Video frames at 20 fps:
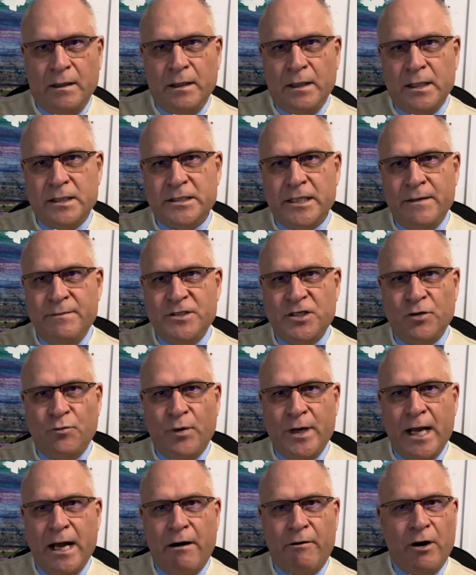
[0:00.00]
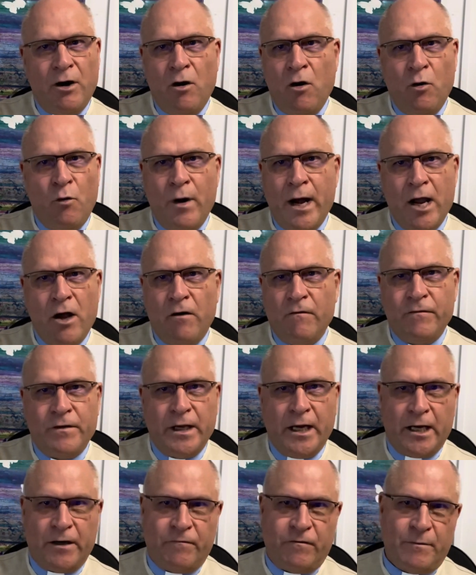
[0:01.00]
It seems that we are a long way off
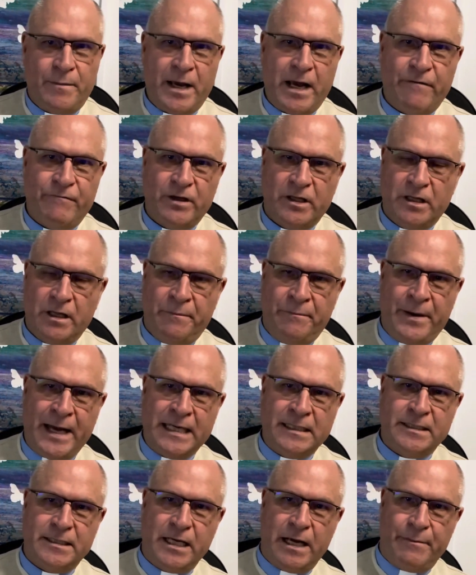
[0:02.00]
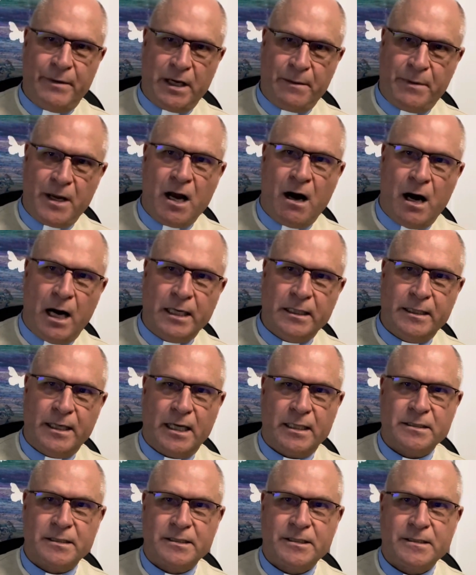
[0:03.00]
yet from having the pandemic behind
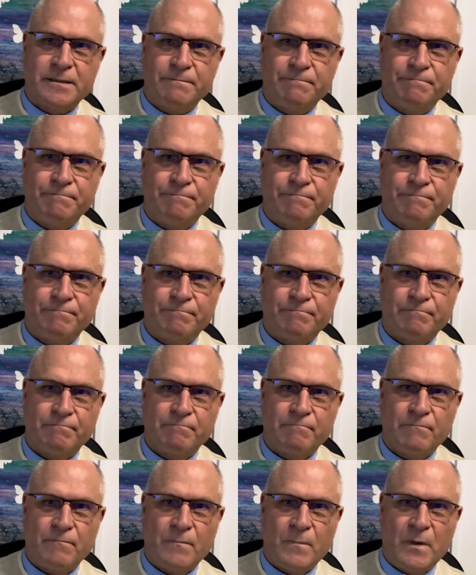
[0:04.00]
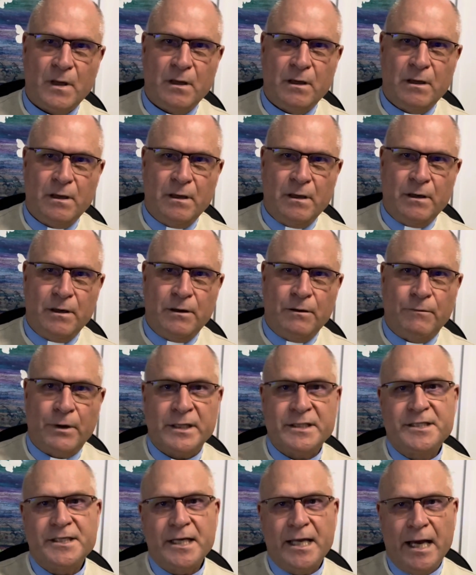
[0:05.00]
us.
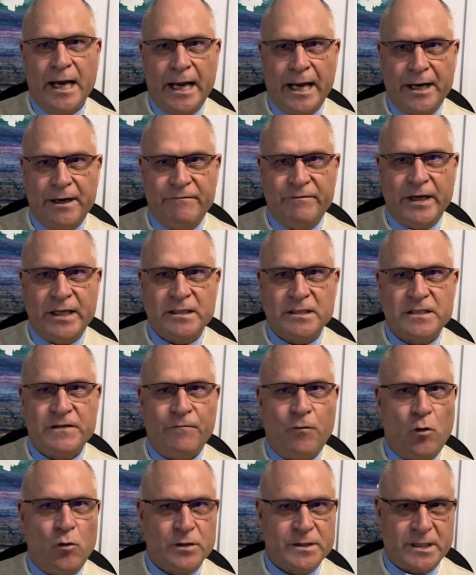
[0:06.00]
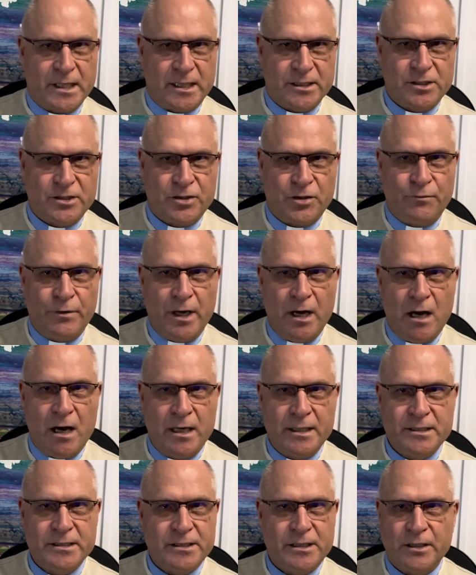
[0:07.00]
Once again, events force us to
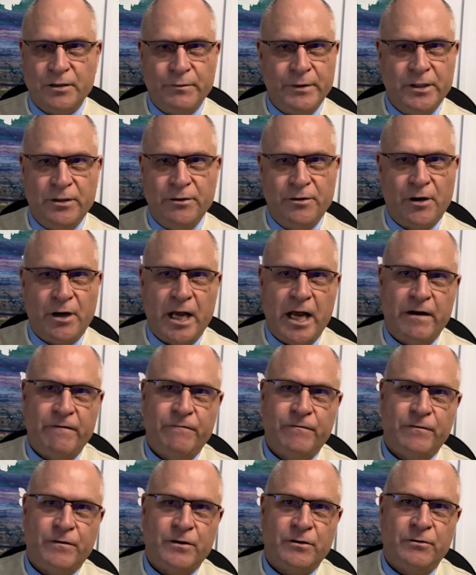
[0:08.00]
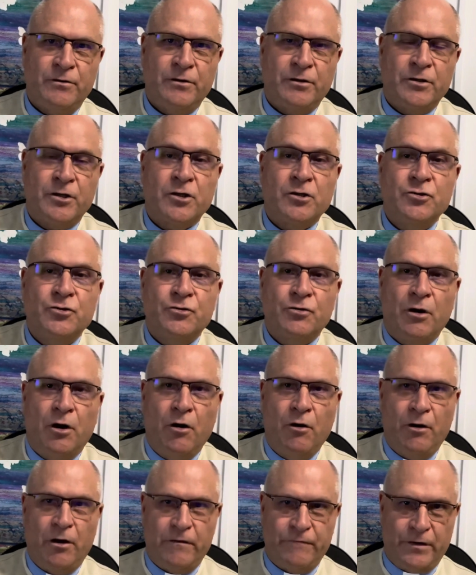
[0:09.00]
realise that we do not have
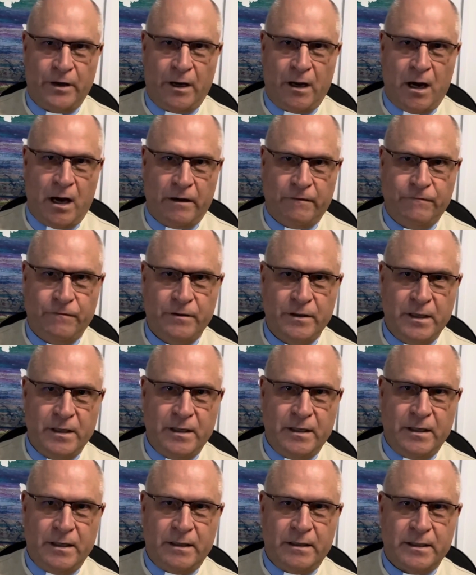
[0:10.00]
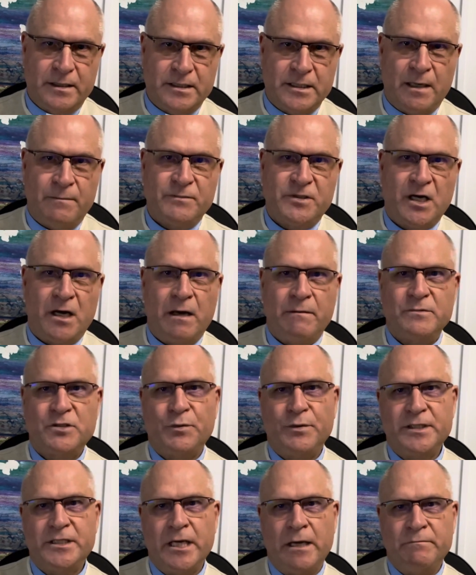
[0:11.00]
control over life that sometimes
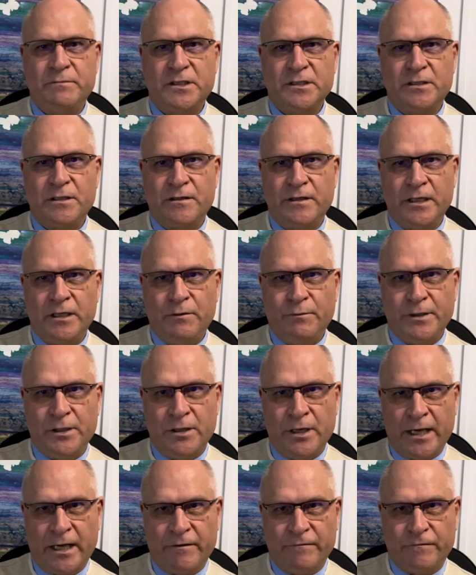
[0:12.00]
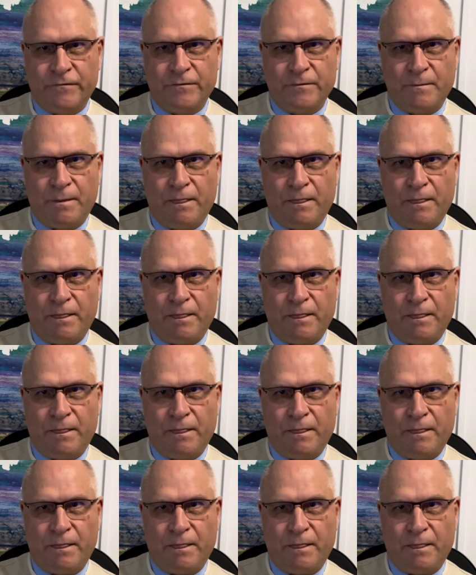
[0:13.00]
we're tempted to think we have.